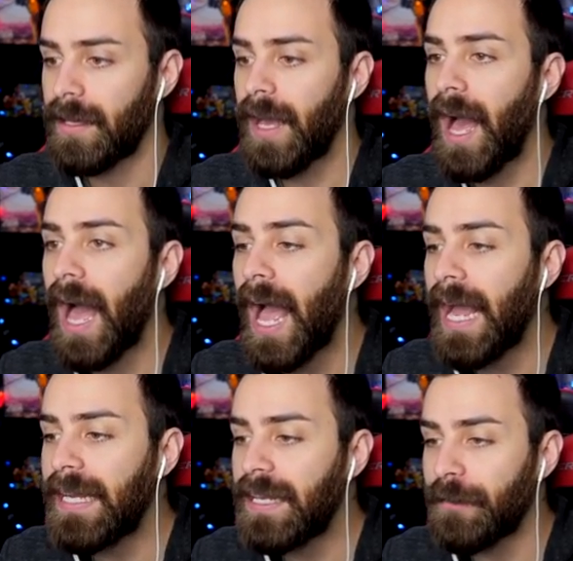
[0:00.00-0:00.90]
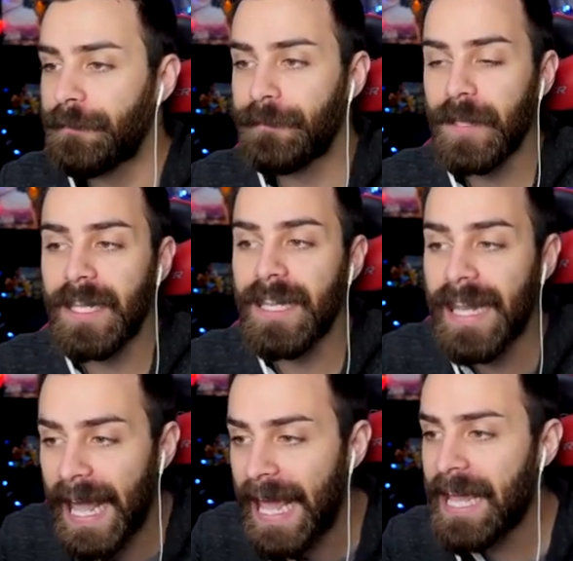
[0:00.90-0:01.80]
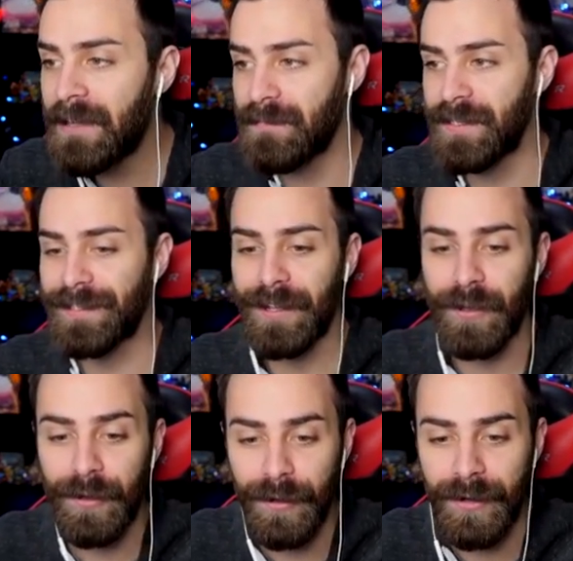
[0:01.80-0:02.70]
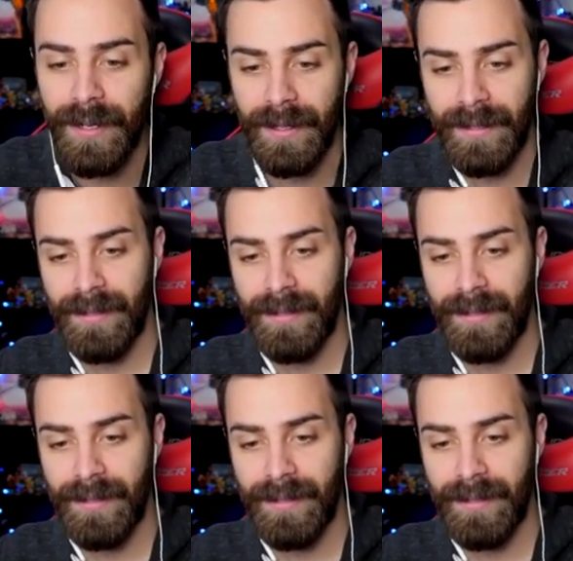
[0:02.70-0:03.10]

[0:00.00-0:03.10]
Kind of flames, dude.